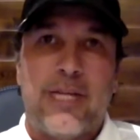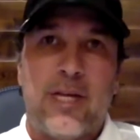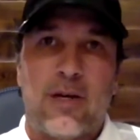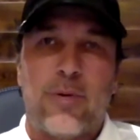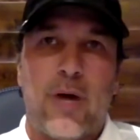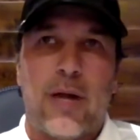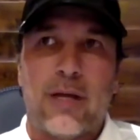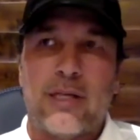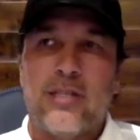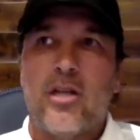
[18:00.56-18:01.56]
product.
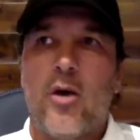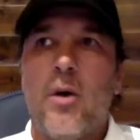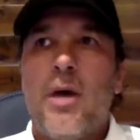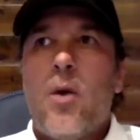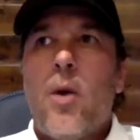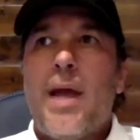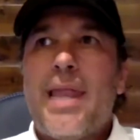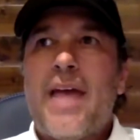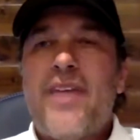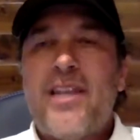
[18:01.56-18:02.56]
And so while
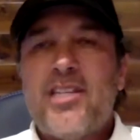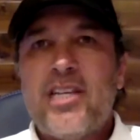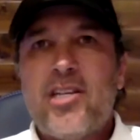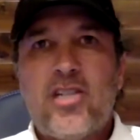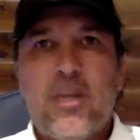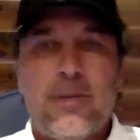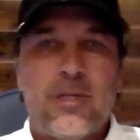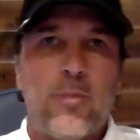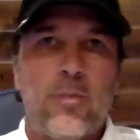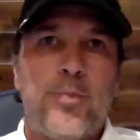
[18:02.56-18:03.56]
LifeVantage did contribute to
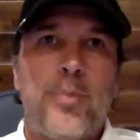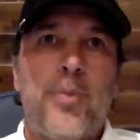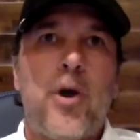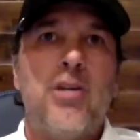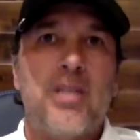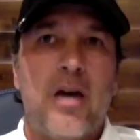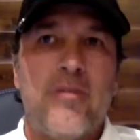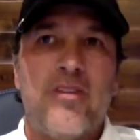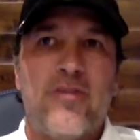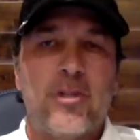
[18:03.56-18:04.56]
parts of the
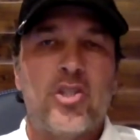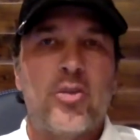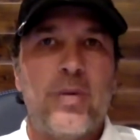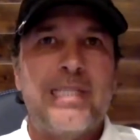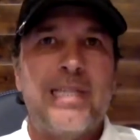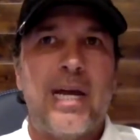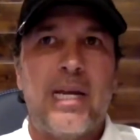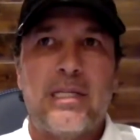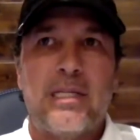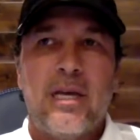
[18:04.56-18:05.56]
first 3
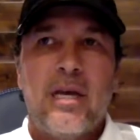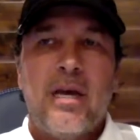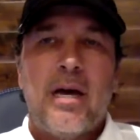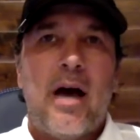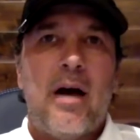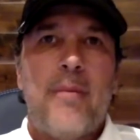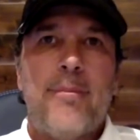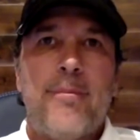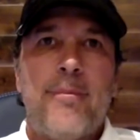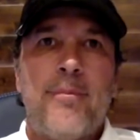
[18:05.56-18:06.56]
studies,
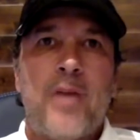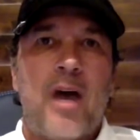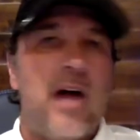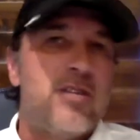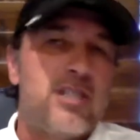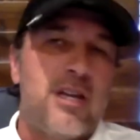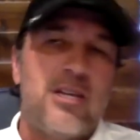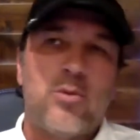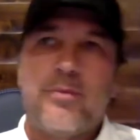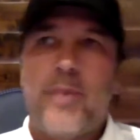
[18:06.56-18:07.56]
the other studies
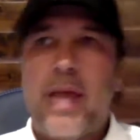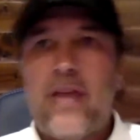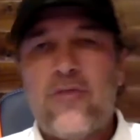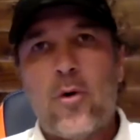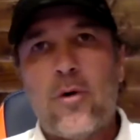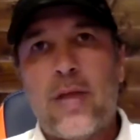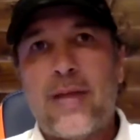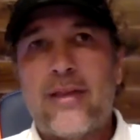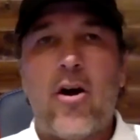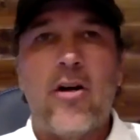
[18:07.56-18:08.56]
were paid for, like the
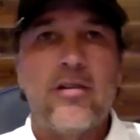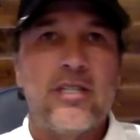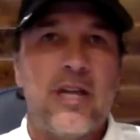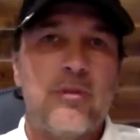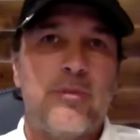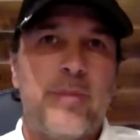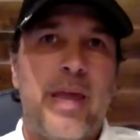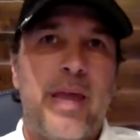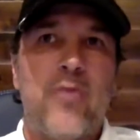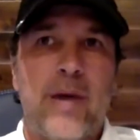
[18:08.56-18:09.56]
heart study was paid
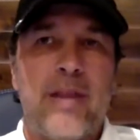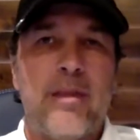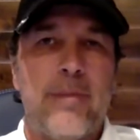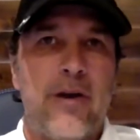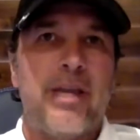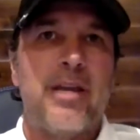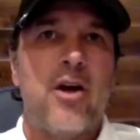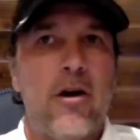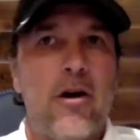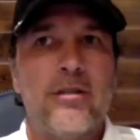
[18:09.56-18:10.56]
for by the American
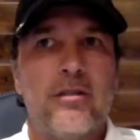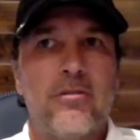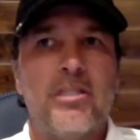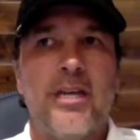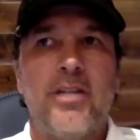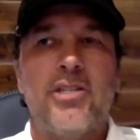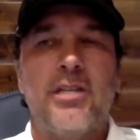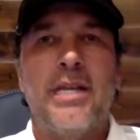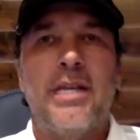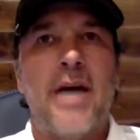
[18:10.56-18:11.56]
Heart Association
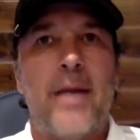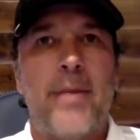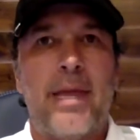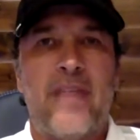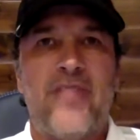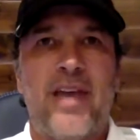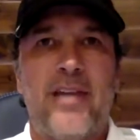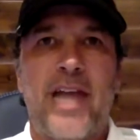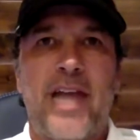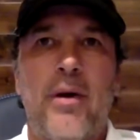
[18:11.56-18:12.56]
and not by LifeVantage.
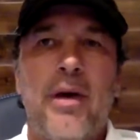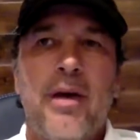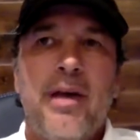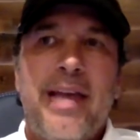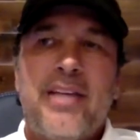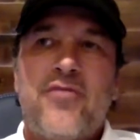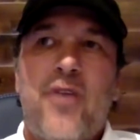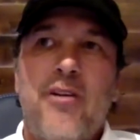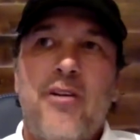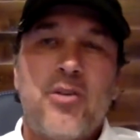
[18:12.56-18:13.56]
Now, as far
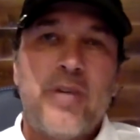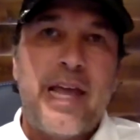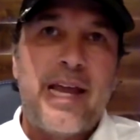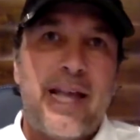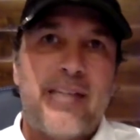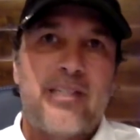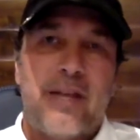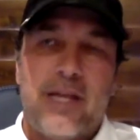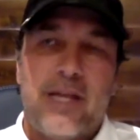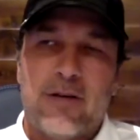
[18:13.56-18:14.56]
as the NIA study goes,